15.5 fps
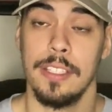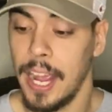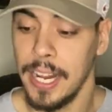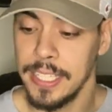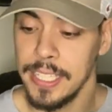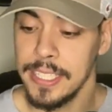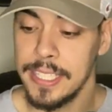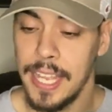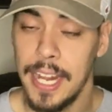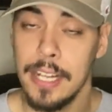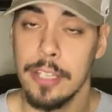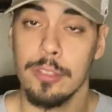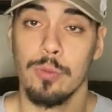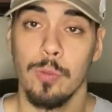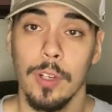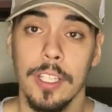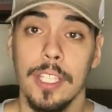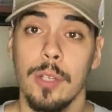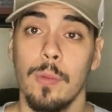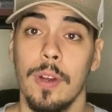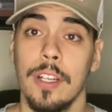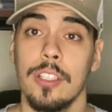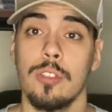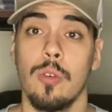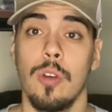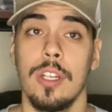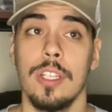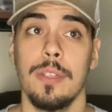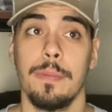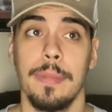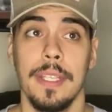I think that is really what is going
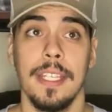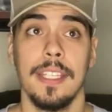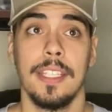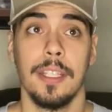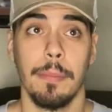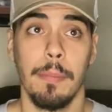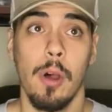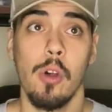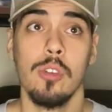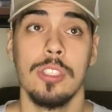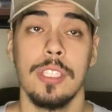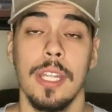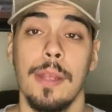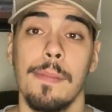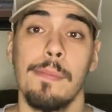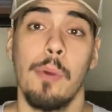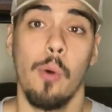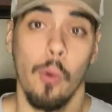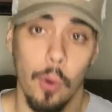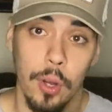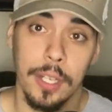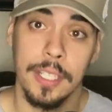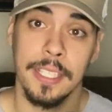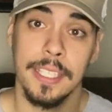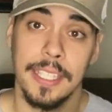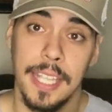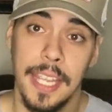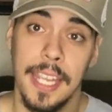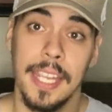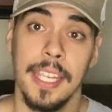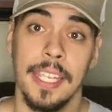to be the most important
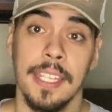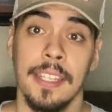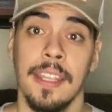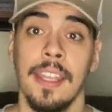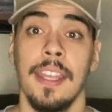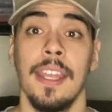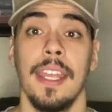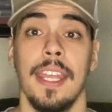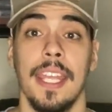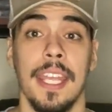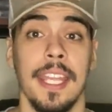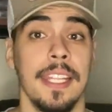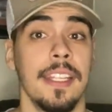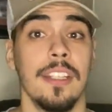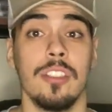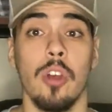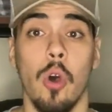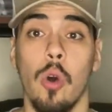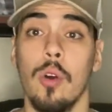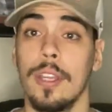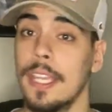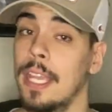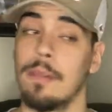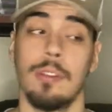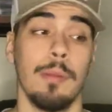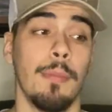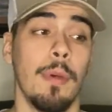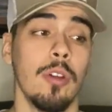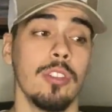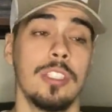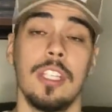thing in this whole game. The
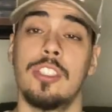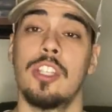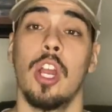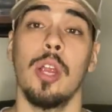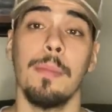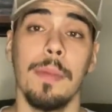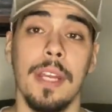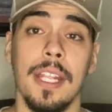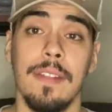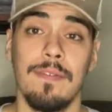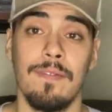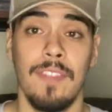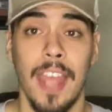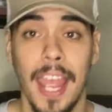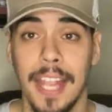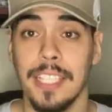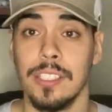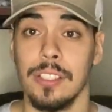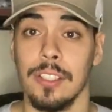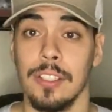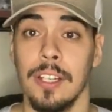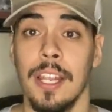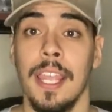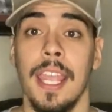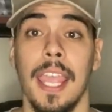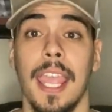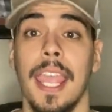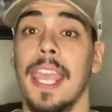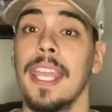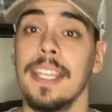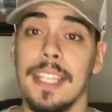most determinant factor
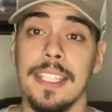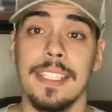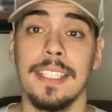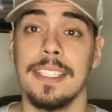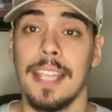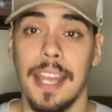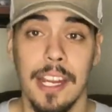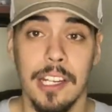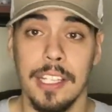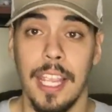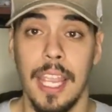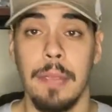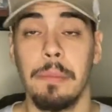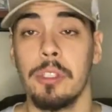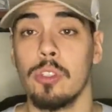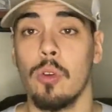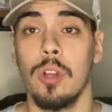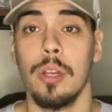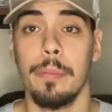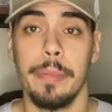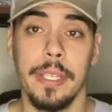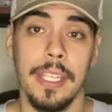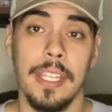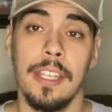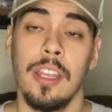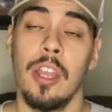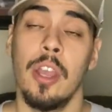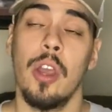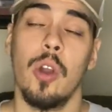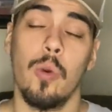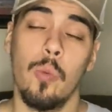in this entire game is going to be
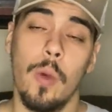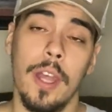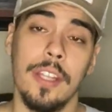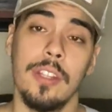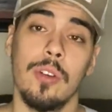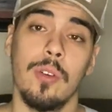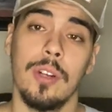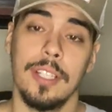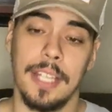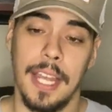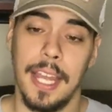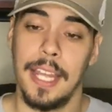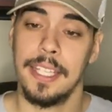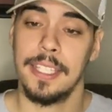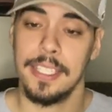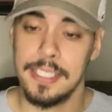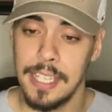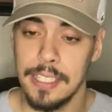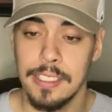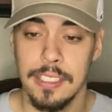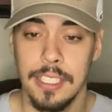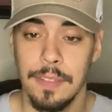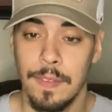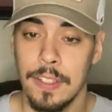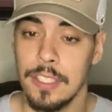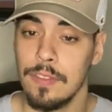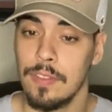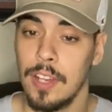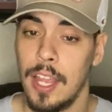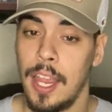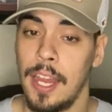whether or not the Texas defensive
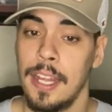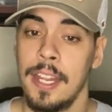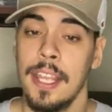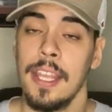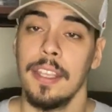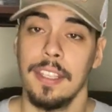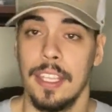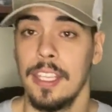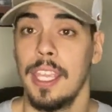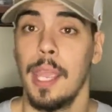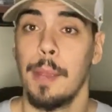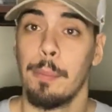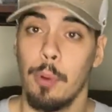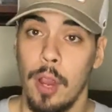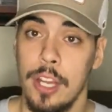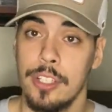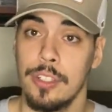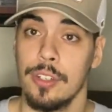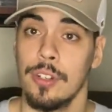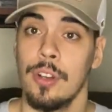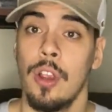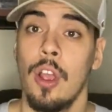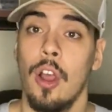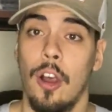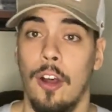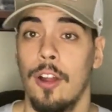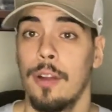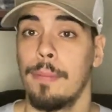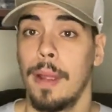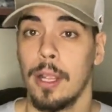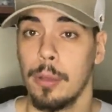line can get pressure
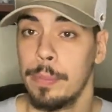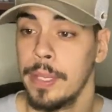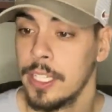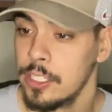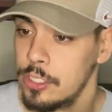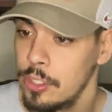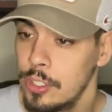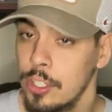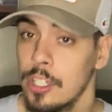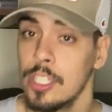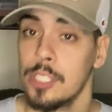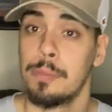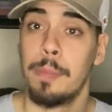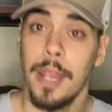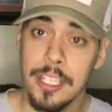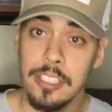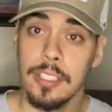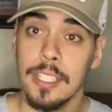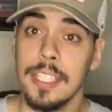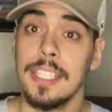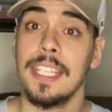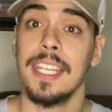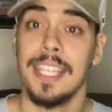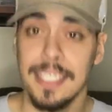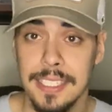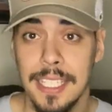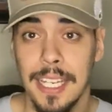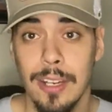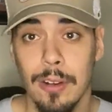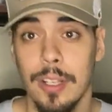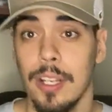on Michael Penix Jr., especially the
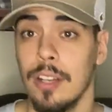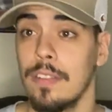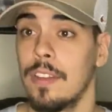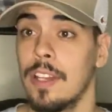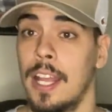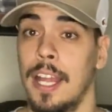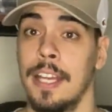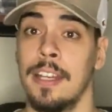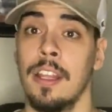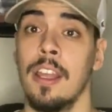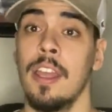interior of the line.